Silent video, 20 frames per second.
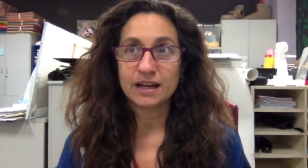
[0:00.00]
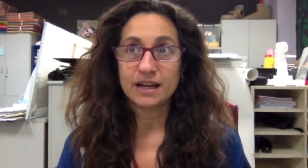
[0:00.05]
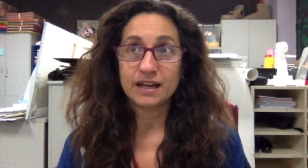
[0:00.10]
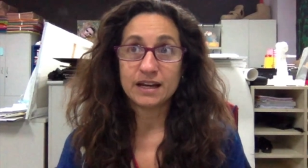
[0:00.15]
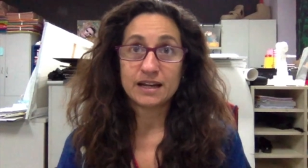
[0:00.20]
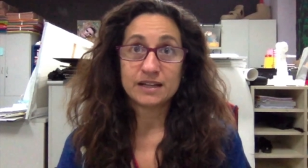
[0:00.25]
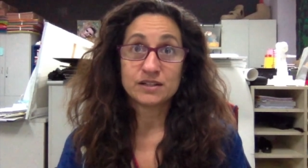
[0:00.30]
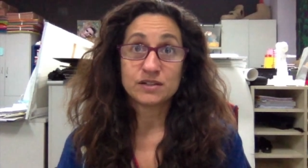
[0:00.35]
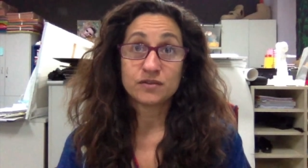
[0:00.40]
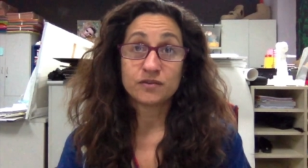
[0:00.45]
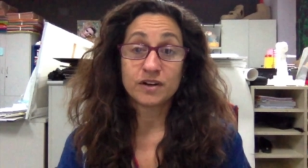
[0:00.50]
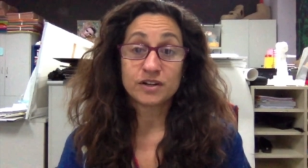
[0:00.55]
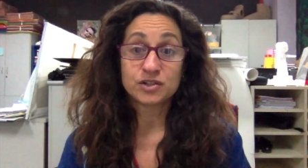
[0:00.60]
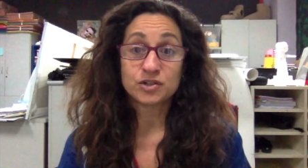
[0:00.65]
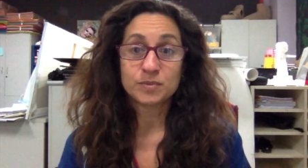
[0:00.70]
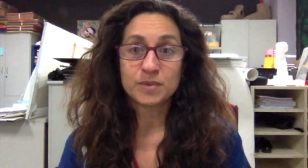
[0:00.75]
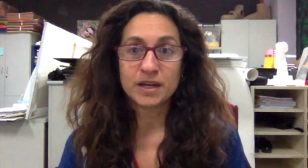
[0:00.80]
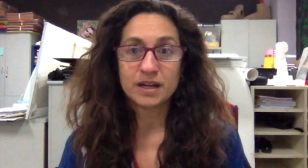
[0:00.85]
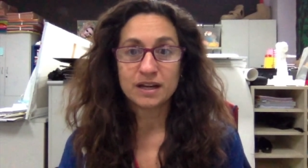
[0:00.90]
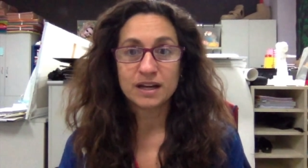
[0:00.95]
And as
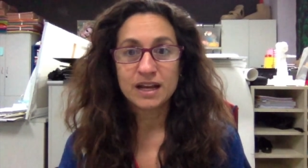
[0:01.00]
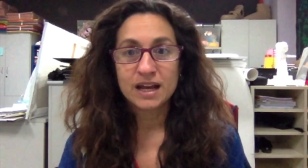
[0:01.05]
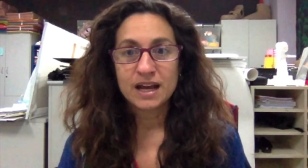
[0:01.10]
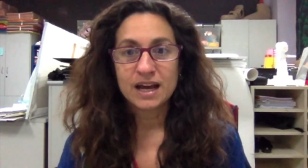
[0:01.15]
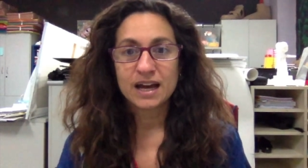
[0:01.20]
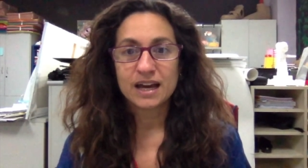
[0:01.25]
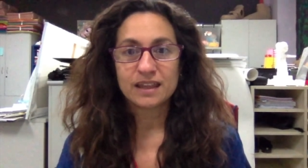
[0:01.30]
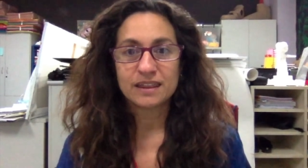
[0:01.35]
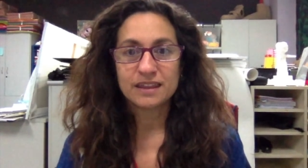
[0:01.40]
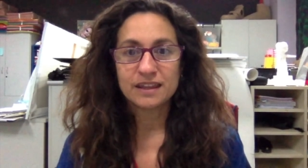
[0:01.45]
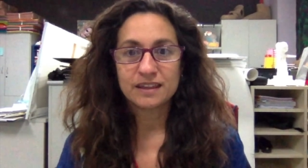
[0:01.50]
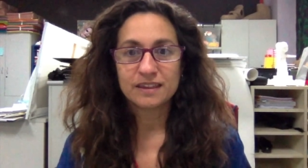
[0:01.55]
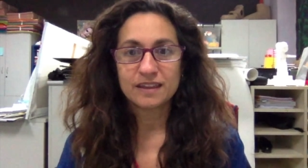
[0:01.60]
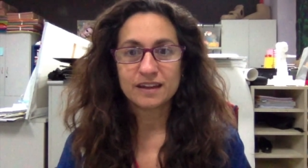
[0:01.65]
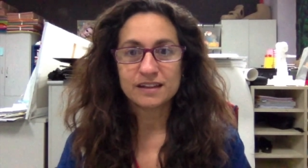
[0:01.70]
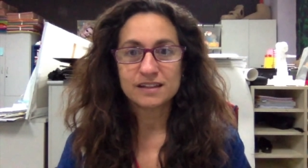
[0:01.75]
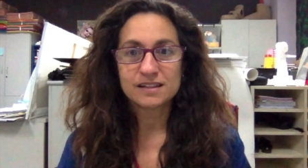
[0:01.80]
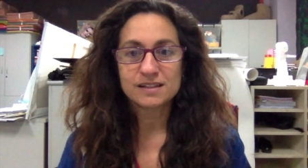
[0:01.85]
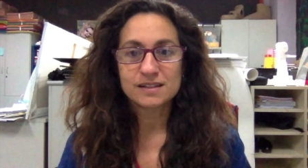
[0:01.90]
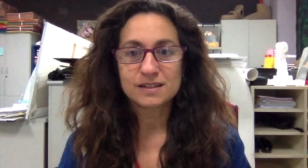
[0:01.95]
freshmen, I think
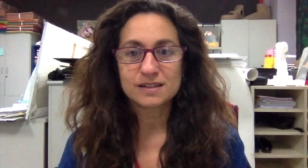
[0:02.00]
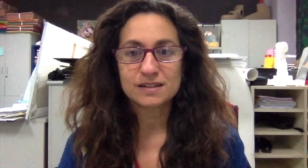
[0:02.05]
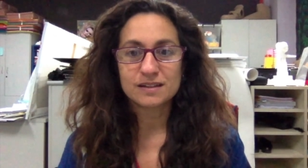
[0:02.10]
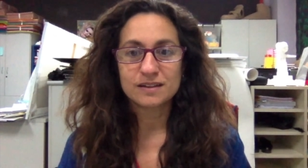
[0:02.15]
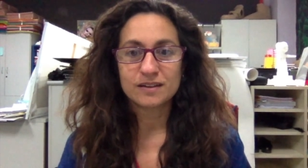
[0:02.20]
that's